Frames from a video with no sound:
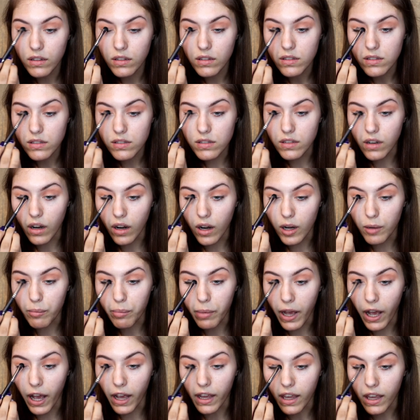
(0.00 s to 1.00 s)
start
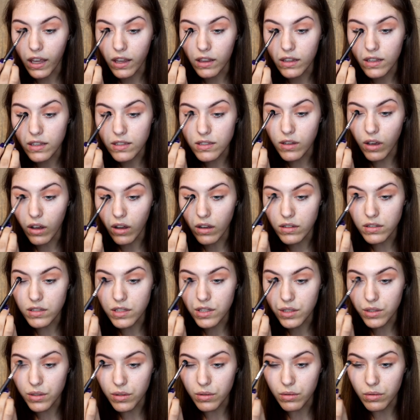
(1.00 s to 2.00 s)
packing this
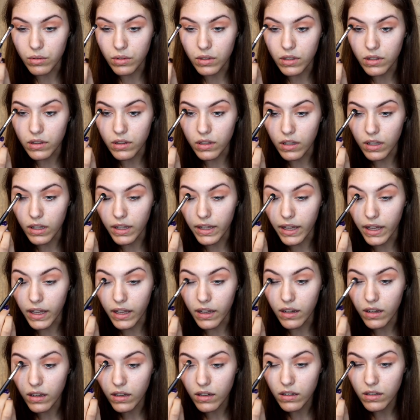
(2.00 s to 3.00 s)
onto the
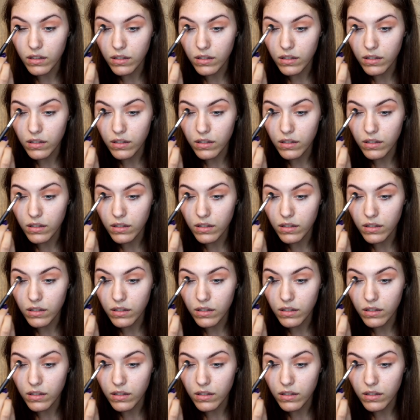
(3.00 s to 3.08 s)
lid.